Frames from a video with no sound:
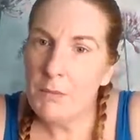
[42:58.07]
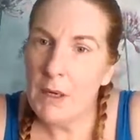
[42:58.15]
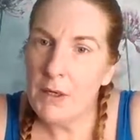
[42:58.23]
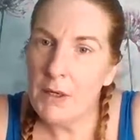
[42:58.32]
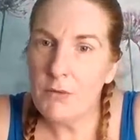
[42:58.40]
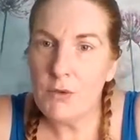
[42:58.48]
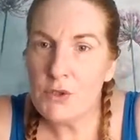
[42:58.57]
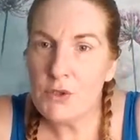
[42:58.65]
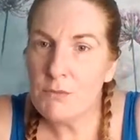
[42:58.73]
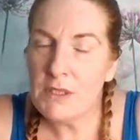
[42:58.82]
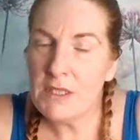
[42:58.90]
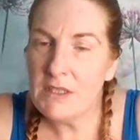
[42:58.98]
what
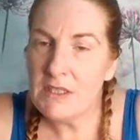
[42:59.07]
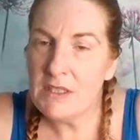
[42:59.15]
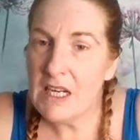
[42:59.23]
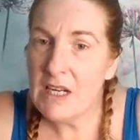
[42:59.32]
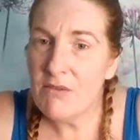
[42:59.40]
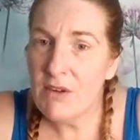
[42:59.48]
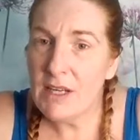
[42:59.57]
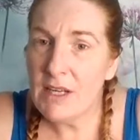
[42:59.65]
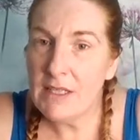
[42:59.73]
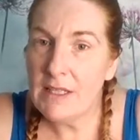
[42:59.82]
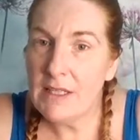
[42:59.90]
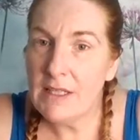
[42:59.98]
about your partner or
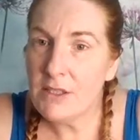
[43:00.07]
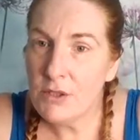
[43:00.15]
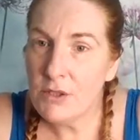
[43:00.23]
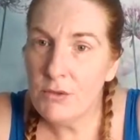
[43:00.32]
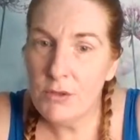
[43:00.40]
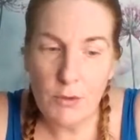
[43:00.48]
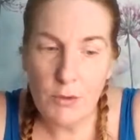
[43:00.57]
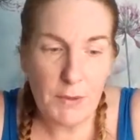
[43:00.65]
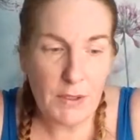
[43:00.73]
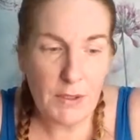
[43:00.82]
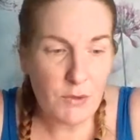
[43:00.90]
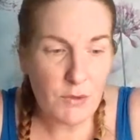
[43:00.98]
somebody
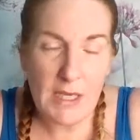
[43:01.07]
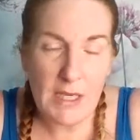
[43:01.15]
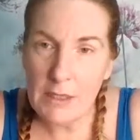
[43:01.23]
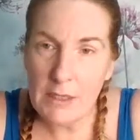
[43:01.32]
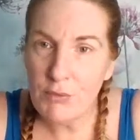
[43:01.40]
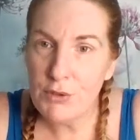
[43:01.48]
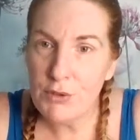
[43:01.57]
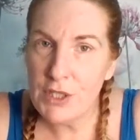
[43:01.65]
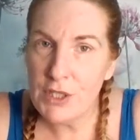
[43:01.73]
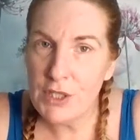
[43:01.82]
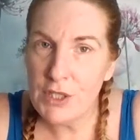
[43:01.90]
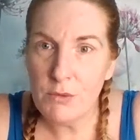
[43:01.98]
directly linked to you?
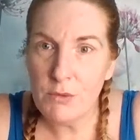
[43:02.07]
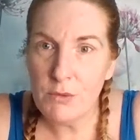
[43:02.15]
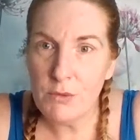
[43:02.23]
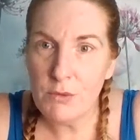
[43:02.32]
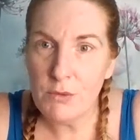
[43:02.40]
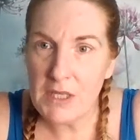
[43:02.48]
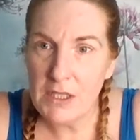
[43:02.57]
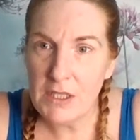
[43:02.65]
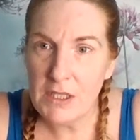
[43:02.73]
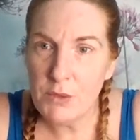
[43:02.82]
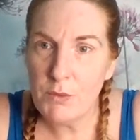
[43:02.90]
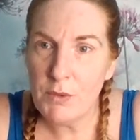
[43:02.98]
Because we can
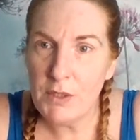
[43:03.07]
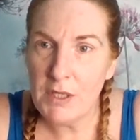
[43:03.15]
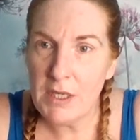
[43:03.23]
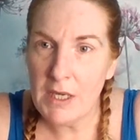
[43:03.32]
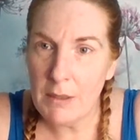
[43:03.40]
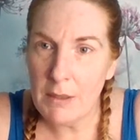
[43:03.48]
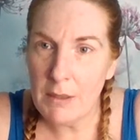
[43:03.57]
project other people's